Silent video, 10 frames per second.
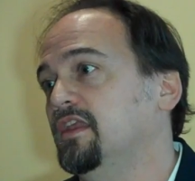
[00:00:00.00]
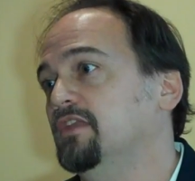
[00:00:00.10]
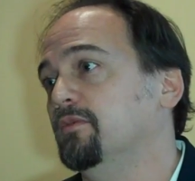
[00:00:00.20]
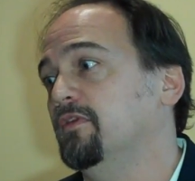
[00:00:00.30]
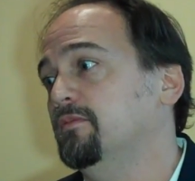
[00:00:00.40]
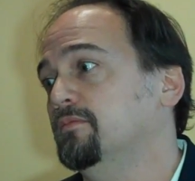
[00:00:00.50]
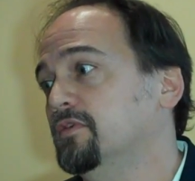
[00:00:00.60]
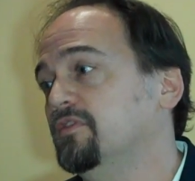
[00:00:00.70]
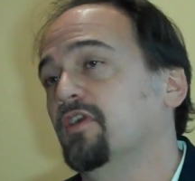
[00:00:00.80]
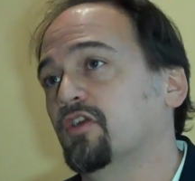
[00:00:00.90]
need to be
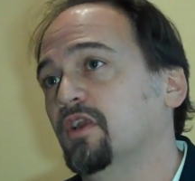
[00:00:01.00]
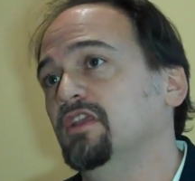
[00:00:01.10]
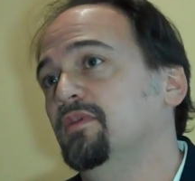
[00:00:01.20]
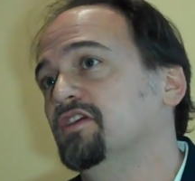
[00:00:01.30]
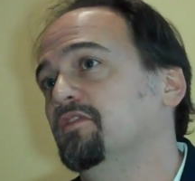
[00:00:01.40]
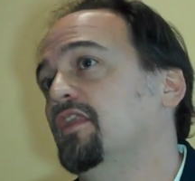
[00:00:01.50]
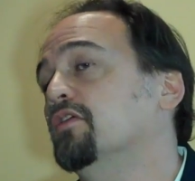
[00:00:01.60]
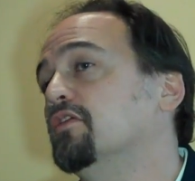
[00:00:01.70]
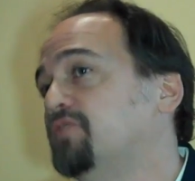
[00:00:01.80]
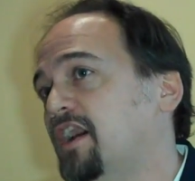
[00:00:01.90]
moving very quickly, because if they
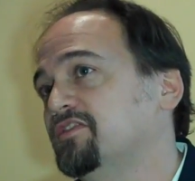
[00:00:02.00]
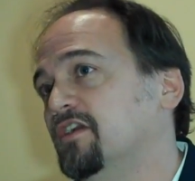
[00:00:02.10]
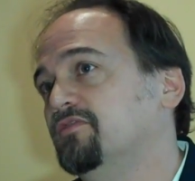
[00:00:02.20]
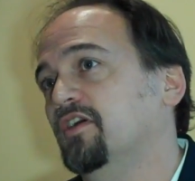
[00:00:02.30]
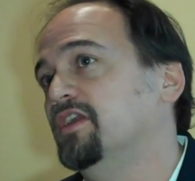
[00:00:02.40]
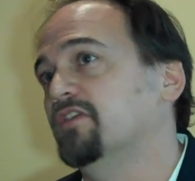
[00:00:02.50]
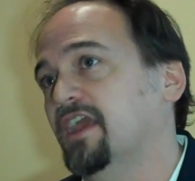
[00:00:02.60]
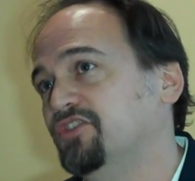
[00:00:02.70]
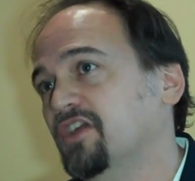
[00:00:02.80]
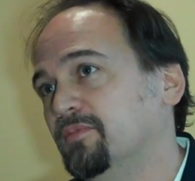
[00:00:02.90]
don't go fast enough, they'll never
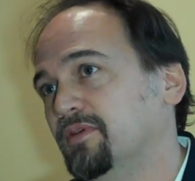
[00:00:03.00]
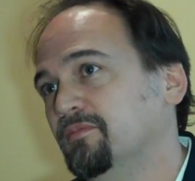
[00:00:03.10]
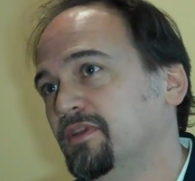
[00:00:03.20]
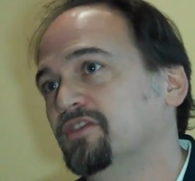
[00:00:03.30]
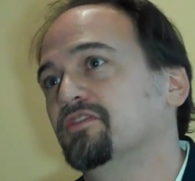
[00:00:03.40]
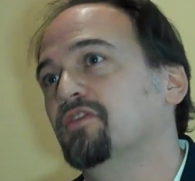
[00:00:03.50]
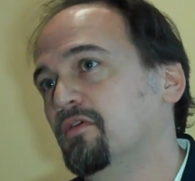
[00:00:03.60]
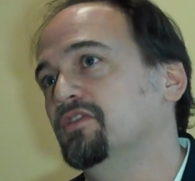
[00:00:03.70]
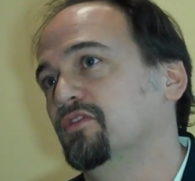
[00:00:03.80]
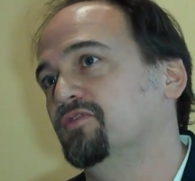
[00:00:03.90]
catch up because they're
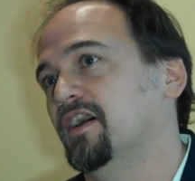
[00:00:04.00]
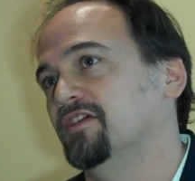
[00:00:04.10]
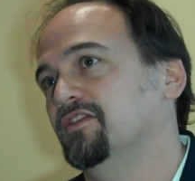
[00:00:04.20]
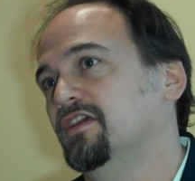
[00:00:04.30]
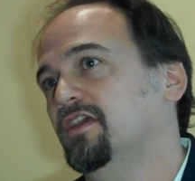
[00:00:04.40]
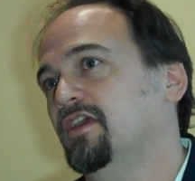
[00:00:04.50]
growing so fast.